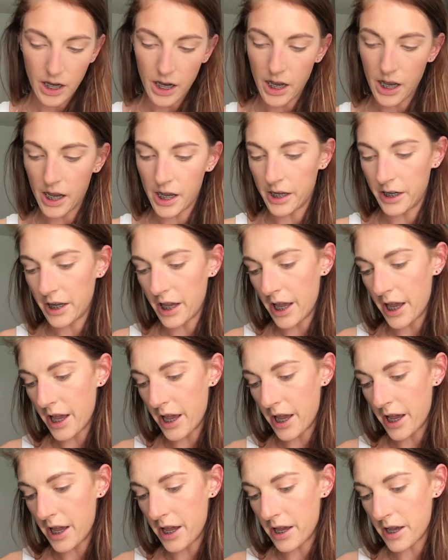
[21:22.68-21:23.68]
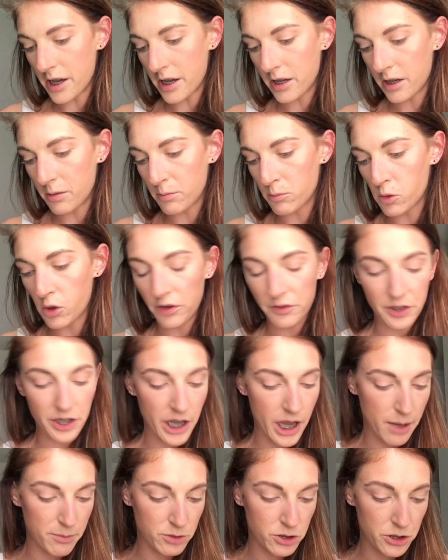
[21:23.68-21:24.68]
on a
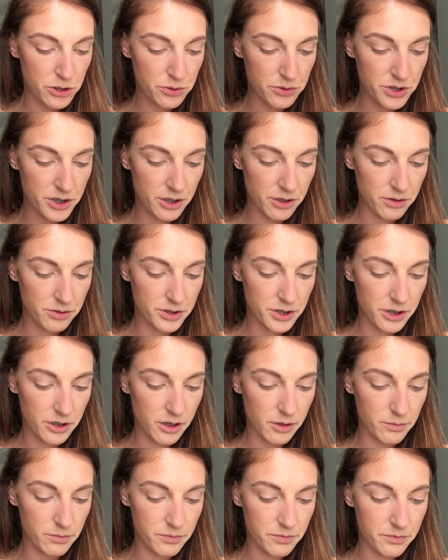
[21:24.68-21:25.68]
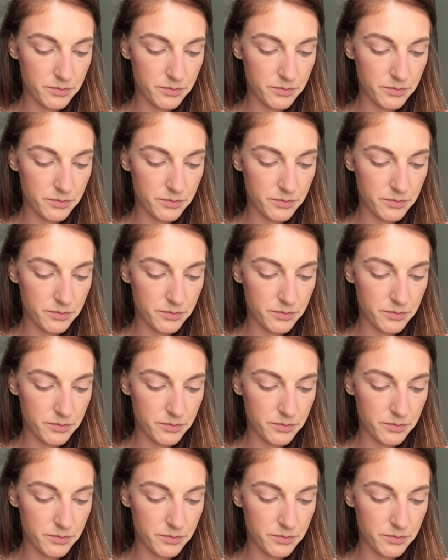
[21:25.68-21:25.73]
Morphe M200.